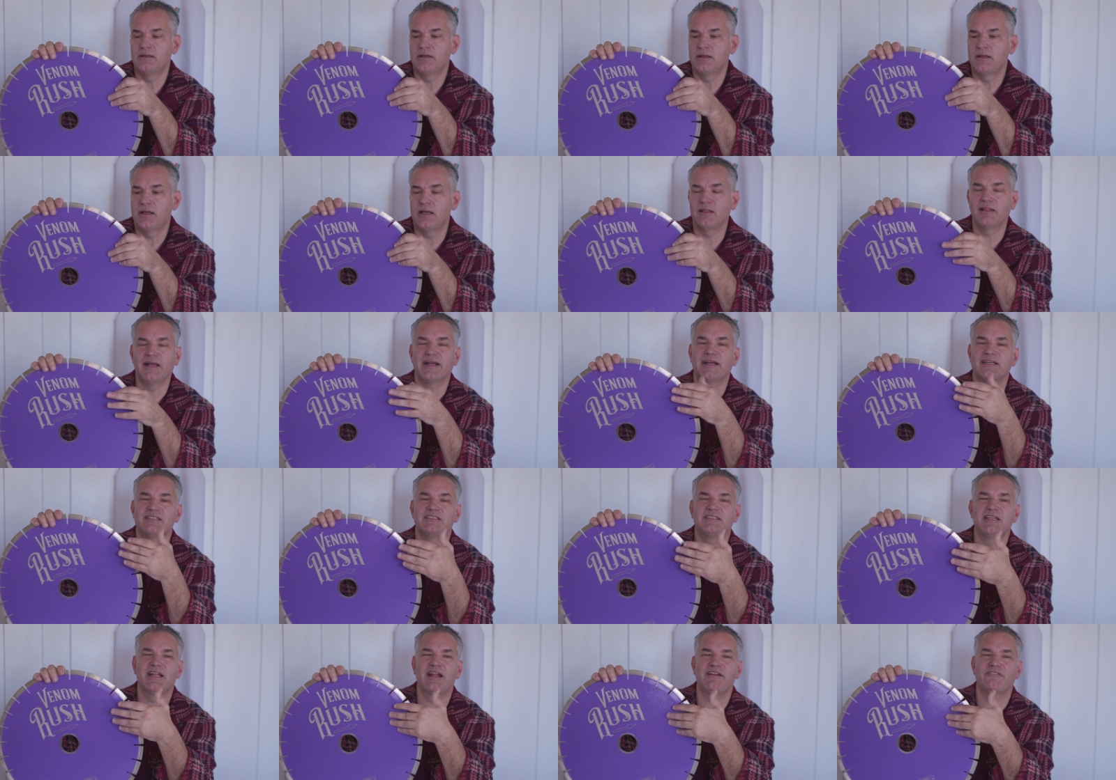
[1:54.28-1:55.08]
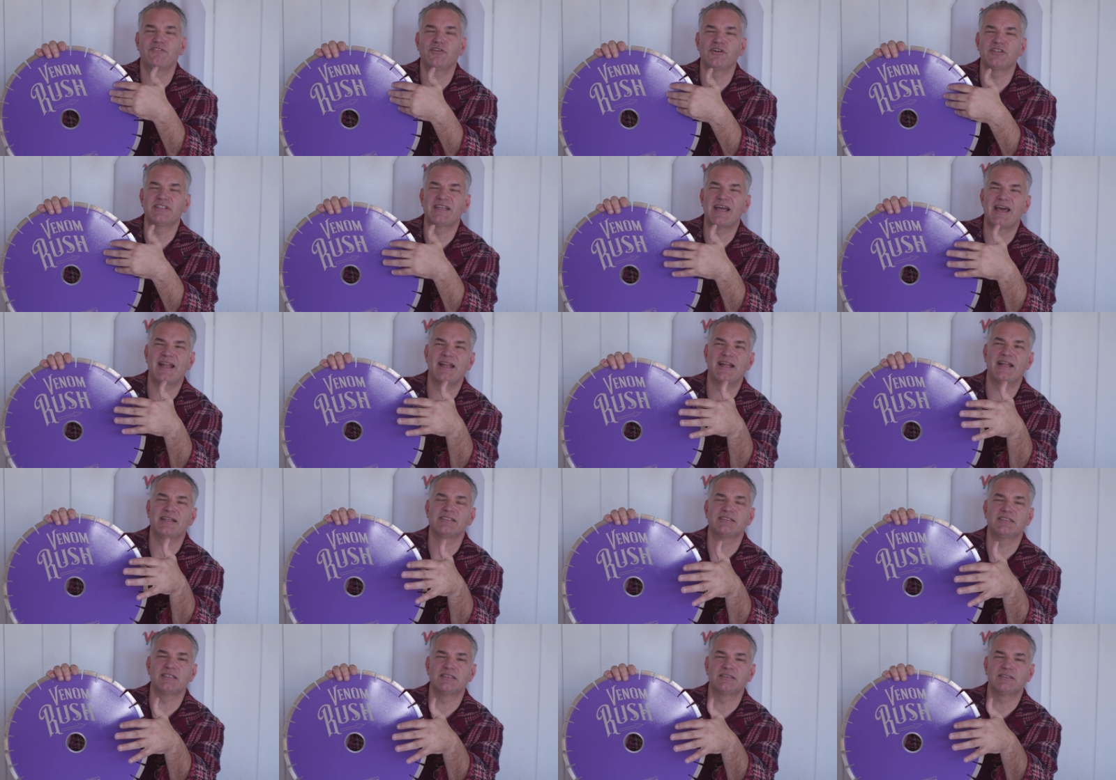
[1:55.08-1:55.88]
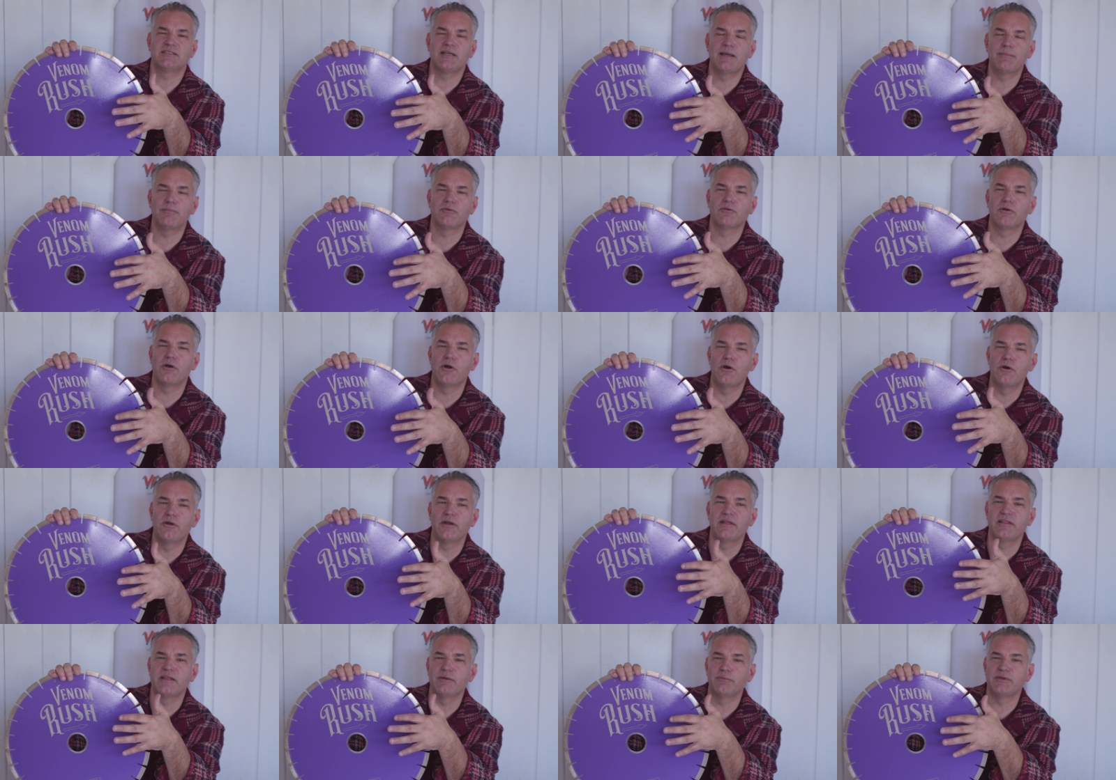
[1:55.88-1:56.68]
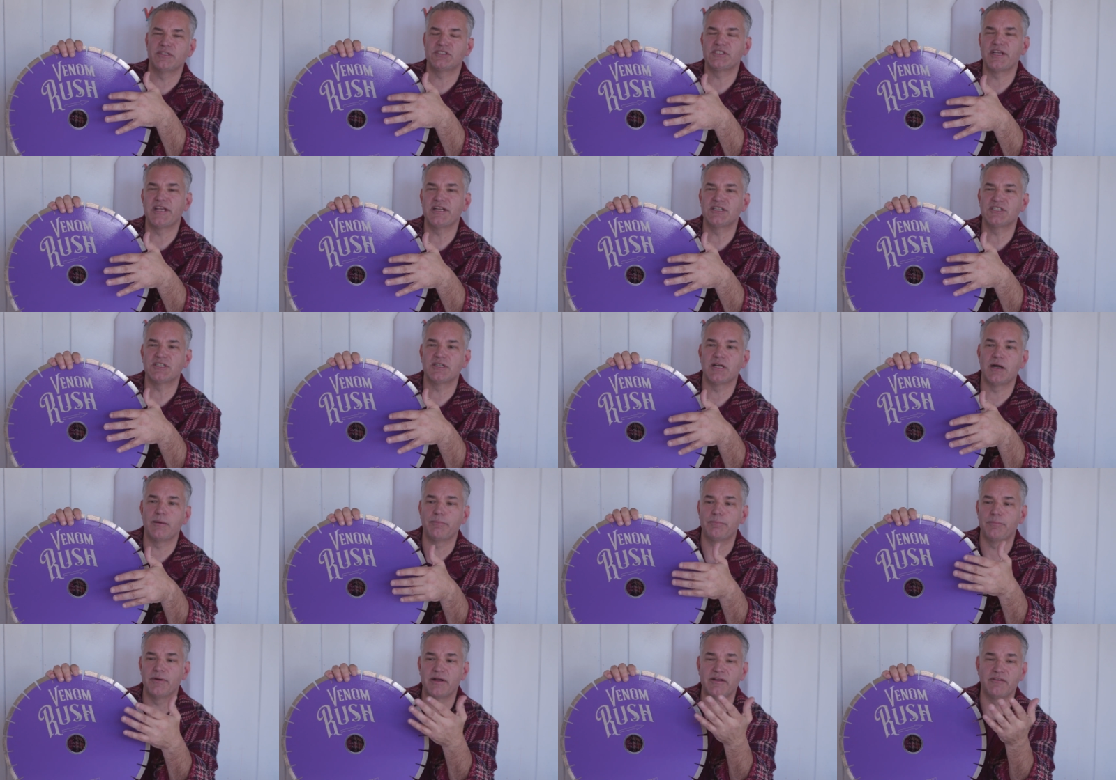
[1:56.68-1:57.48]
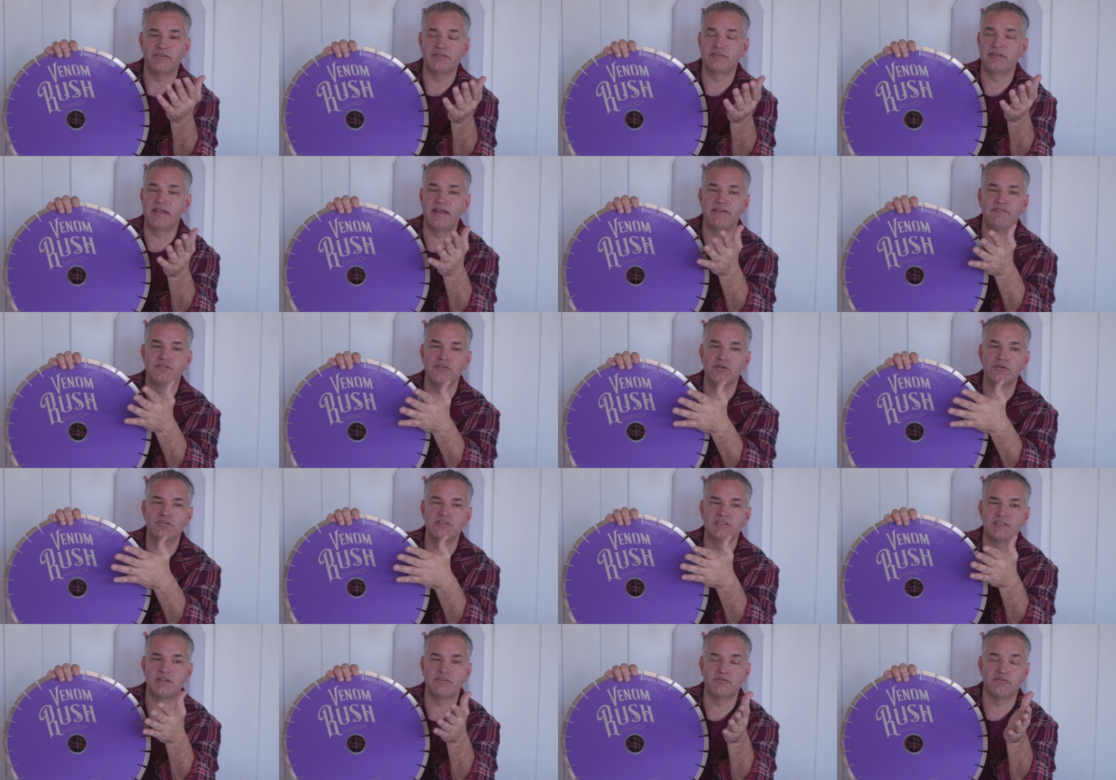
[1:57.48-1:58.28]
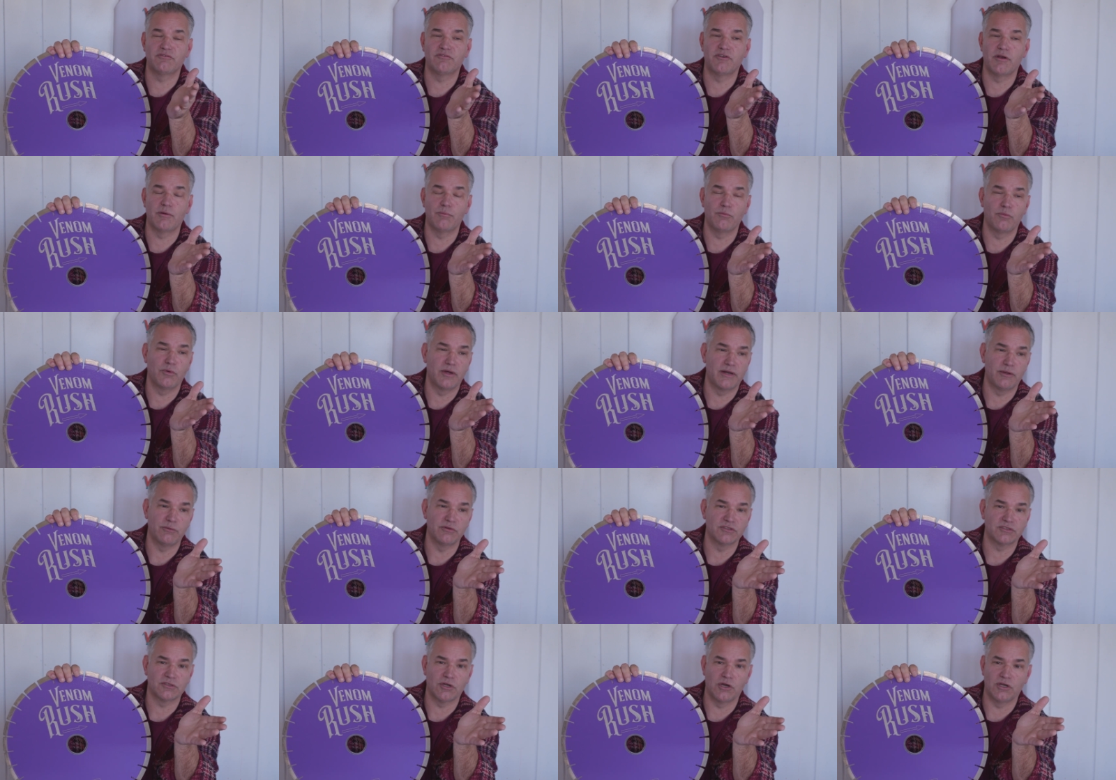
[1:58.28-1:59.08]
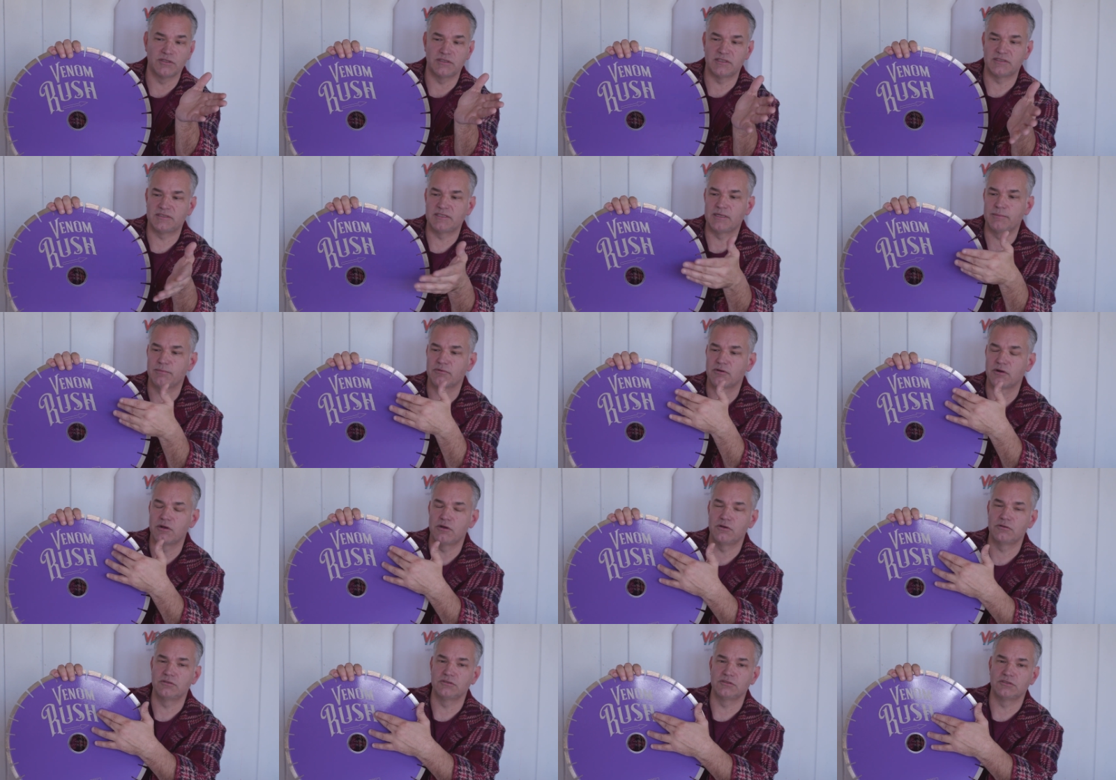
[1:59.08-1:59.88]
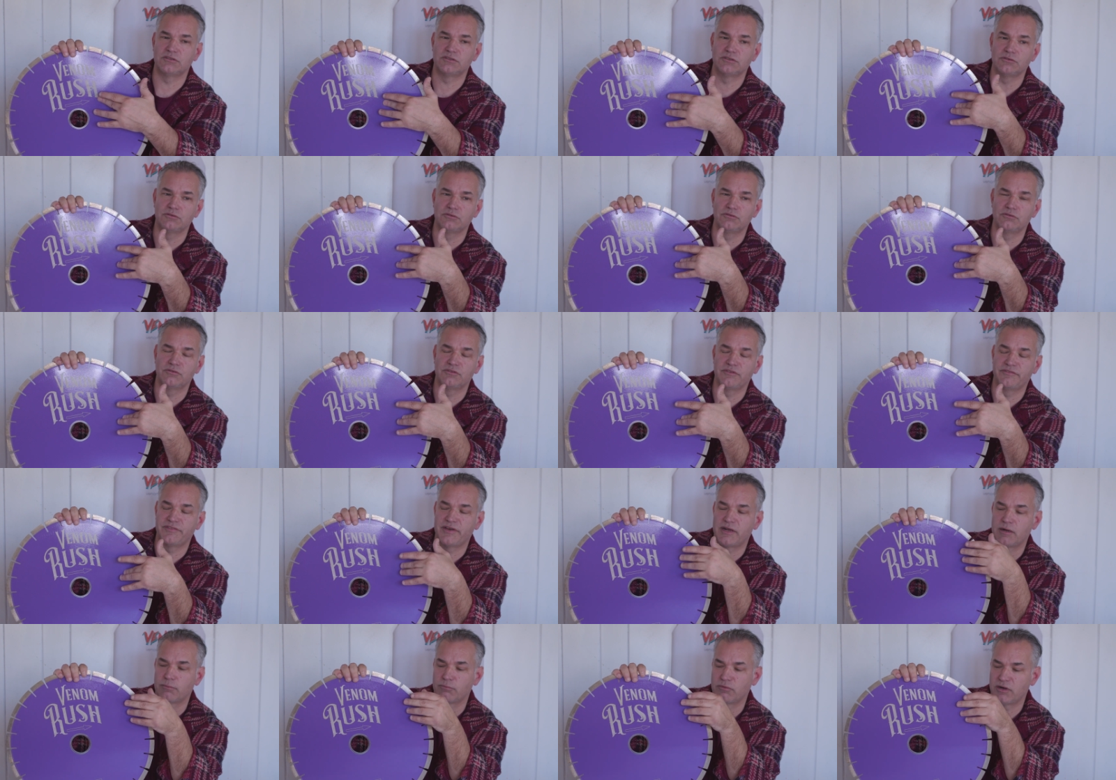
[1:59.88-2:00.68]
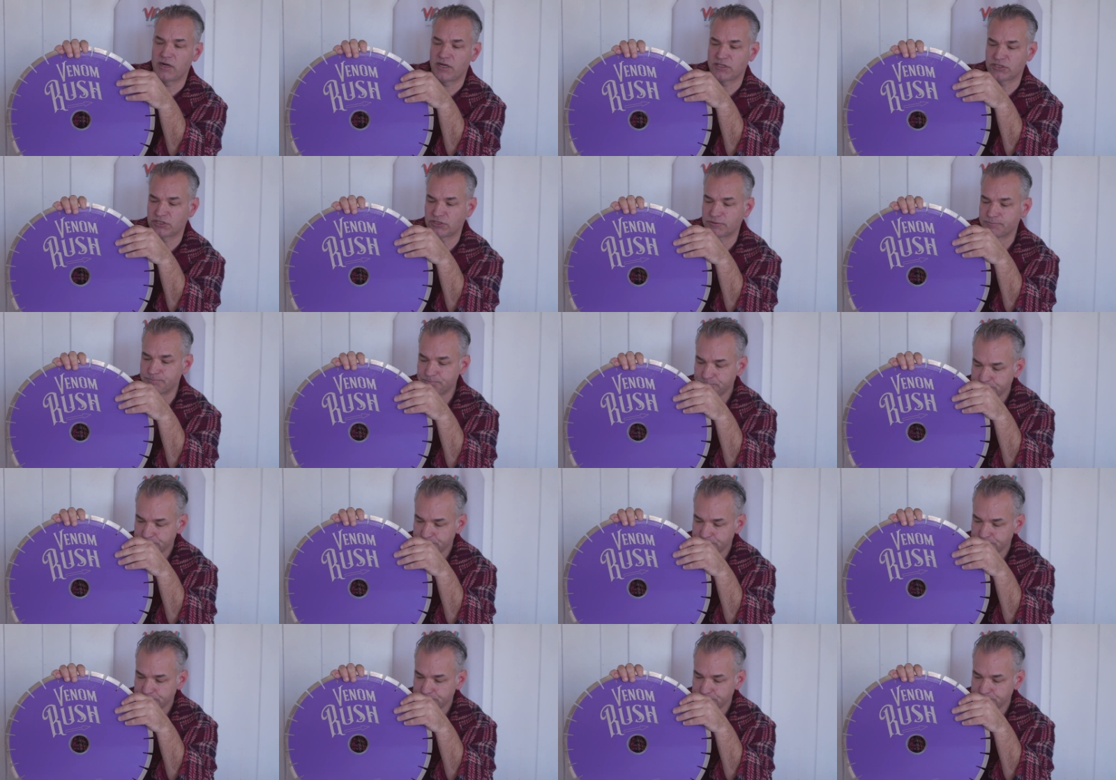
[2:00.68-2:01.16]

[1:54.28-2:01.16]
And like I said, I first had it as the Tiburon, and then we changed it up, but they've used it from when it was called the Tiburon to the Venom Rush.